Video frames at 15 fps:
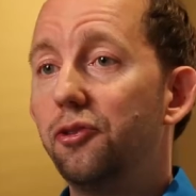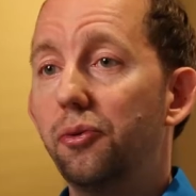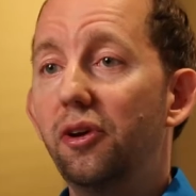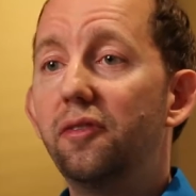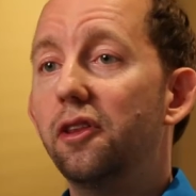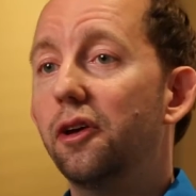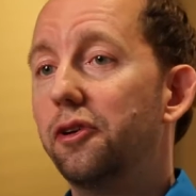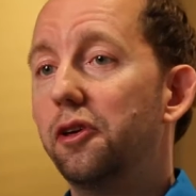even
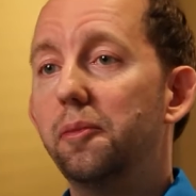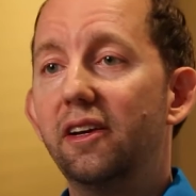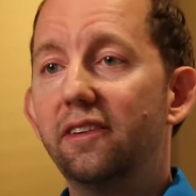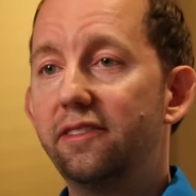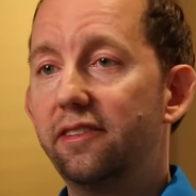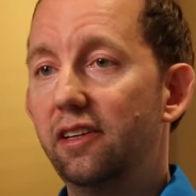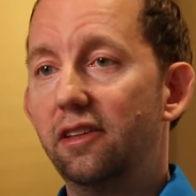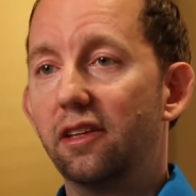though you may
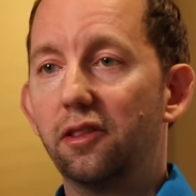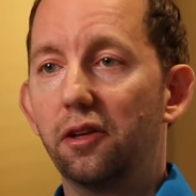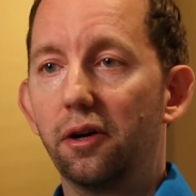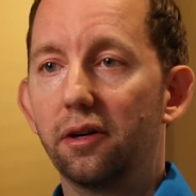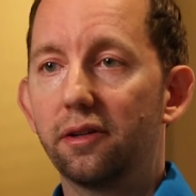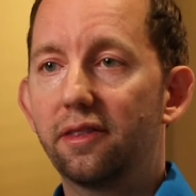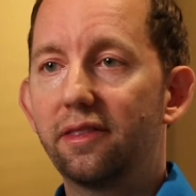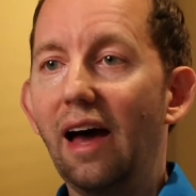see that there are
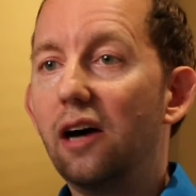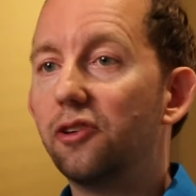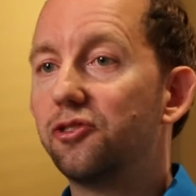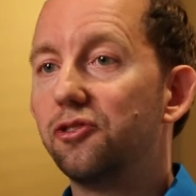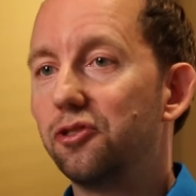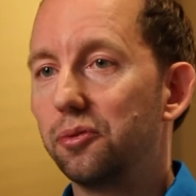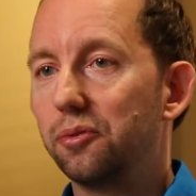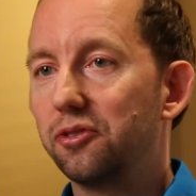
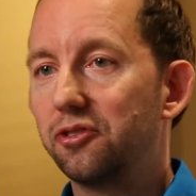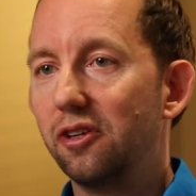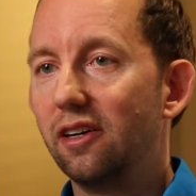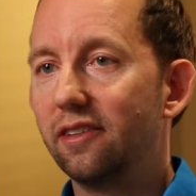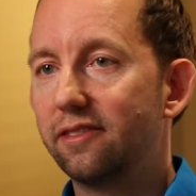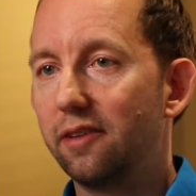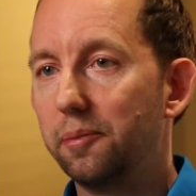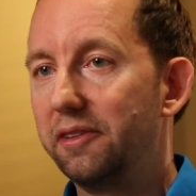thousands of
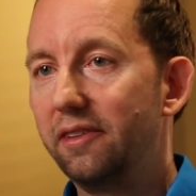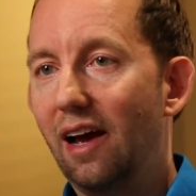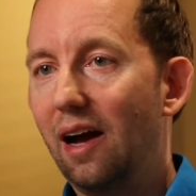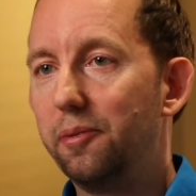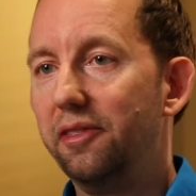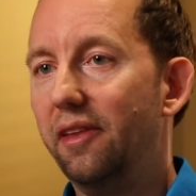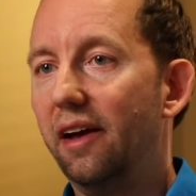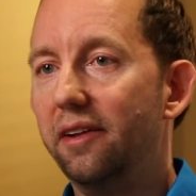results up at top
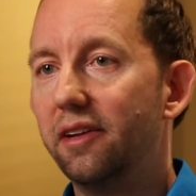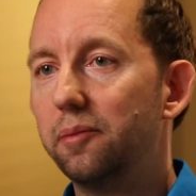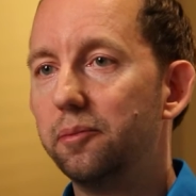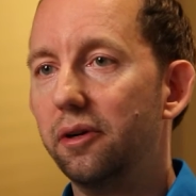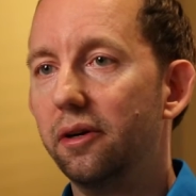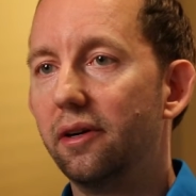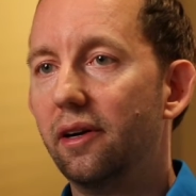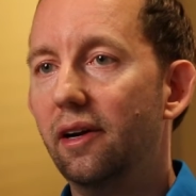in that
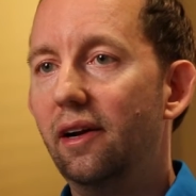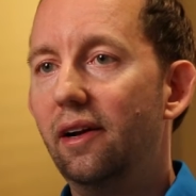number,